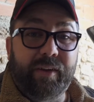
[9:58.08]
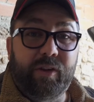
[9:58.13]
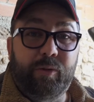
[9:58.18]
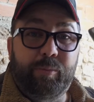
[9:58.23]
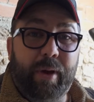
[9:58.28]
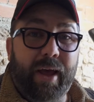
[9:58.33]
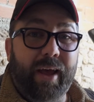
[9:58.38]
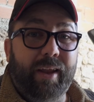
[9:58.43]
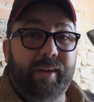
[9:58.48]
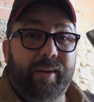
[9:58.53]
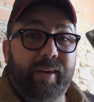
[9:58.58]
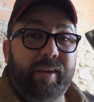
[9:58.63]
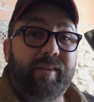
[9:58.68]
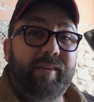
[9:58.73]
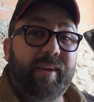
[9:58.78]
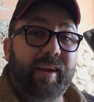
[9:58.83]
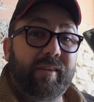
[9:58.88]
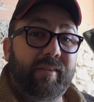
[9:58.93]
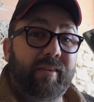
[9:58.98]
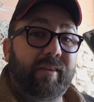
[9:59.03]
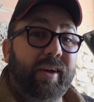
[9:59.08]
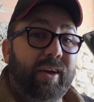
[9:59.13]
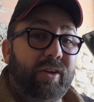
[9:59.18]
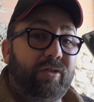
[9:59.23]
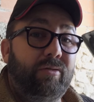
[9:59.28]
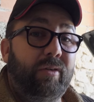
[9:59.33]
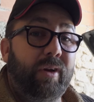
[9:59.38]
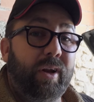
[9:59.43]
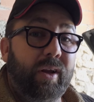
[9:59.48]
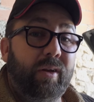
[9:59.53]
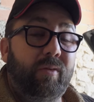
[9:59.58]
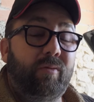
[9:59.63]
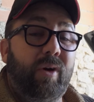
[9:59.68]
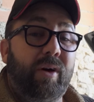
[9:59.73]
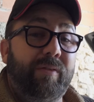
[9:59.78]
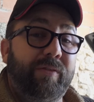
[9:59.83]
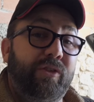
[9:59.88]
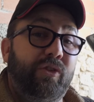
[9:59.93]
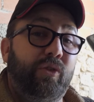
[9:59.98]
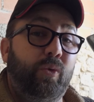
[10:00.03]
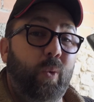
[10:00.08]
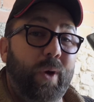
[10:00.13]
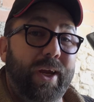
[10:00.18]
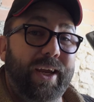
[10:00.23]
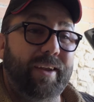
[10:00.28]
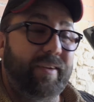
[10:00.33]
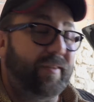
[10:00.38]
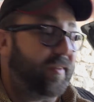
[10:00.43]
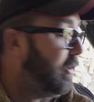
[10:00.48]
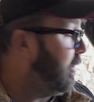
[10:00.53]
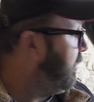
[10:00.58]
this Panda sounds like it's running rather sweet.